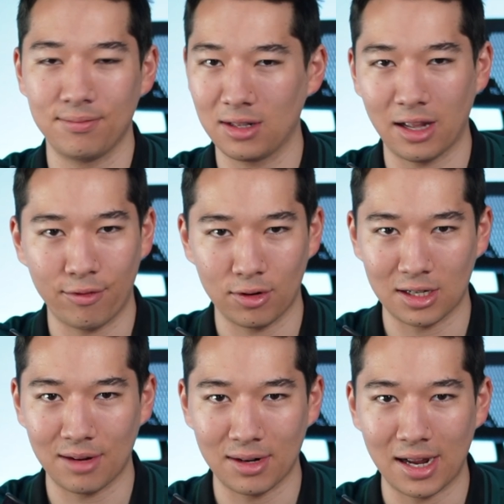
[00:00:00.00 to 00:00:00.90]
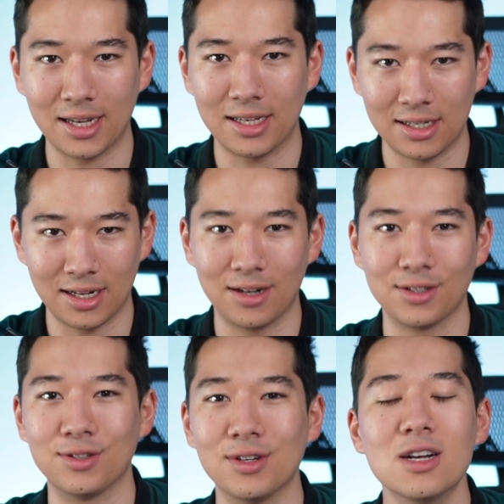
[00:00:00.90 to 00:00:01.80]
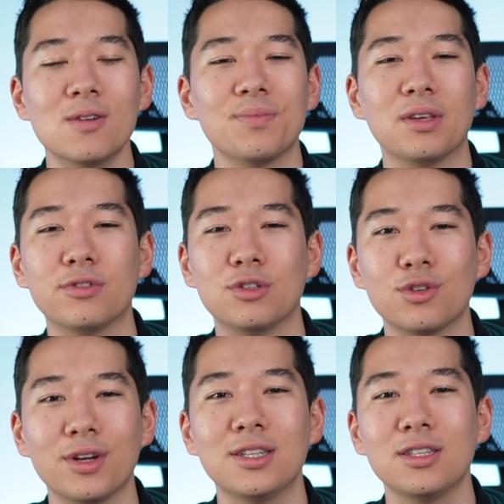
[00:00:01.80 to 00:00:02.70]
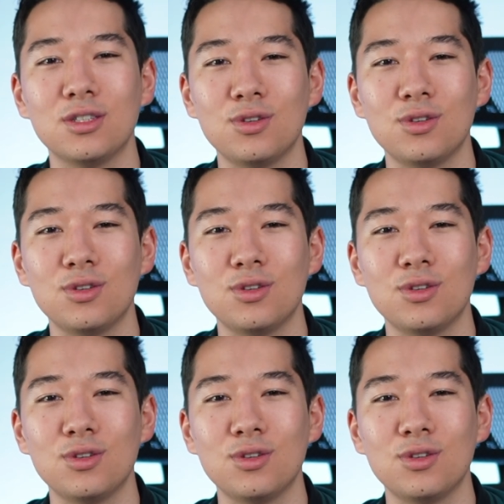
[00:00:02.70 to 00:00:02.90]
like for example, I can tell you, if you trade the